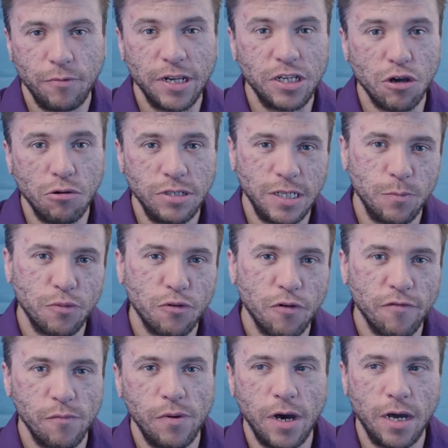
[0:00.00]
we don't
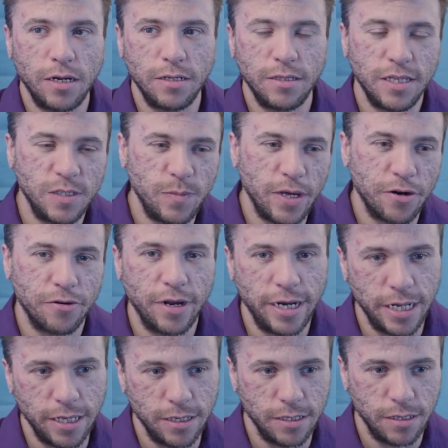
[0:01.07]
improve upon these better
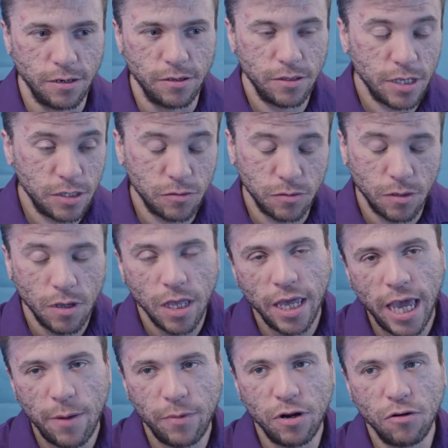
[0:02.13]
ideas,
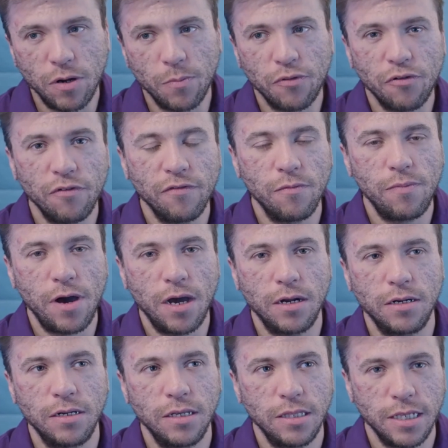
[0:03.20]
and we don't improve
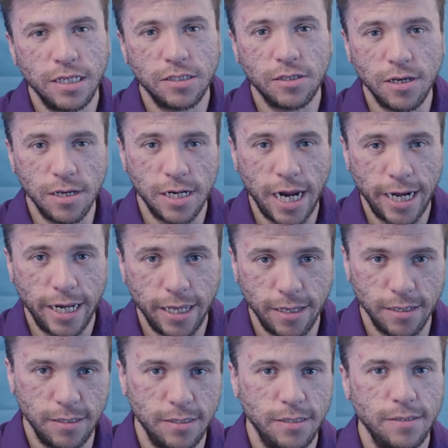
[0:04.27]
upon these good
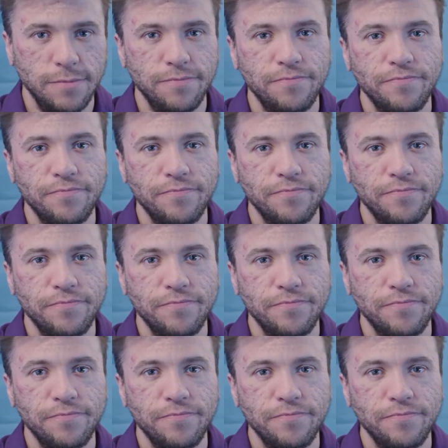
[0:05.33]
ideas.